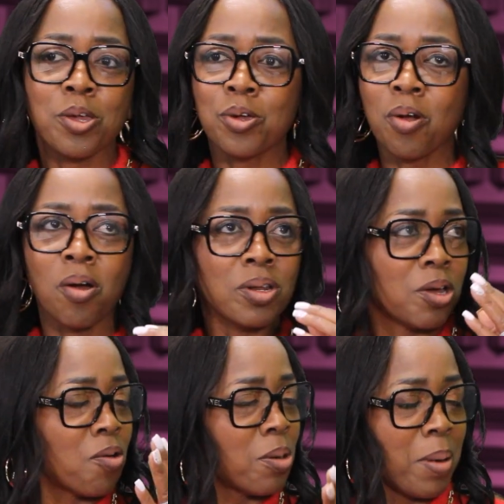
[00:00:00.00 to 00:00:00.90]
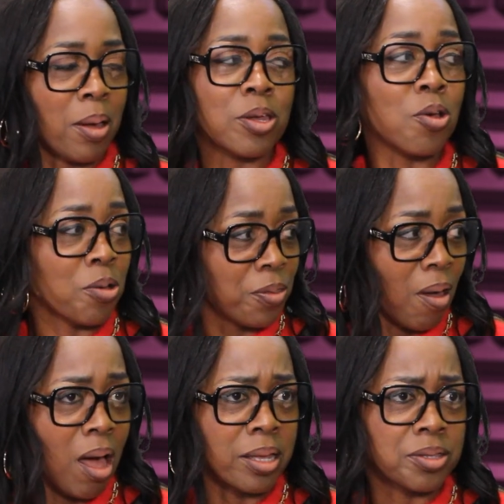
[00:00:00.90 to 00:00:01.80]
You're only going by your
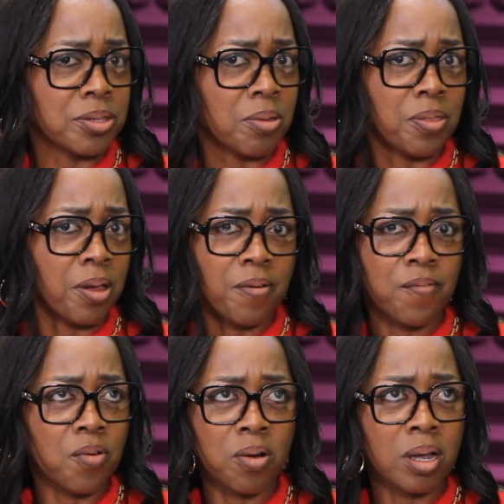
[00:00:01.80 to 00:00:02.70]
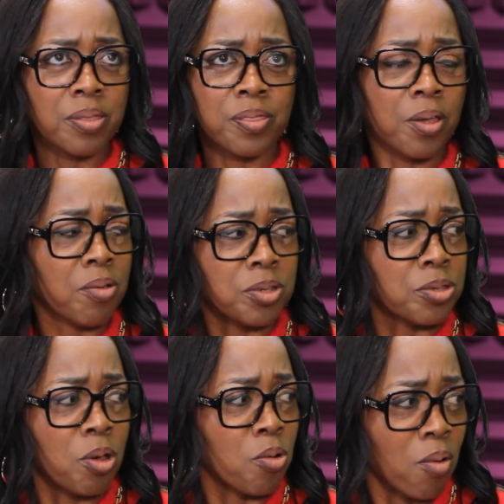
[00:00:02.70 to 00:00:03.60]
thoughts. So therefore, there
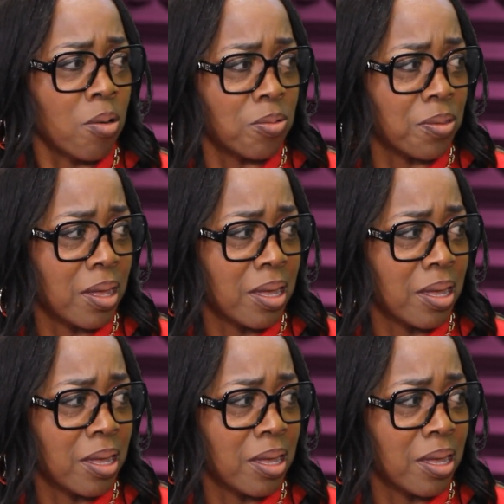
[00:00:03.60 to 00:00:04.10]
is no growth.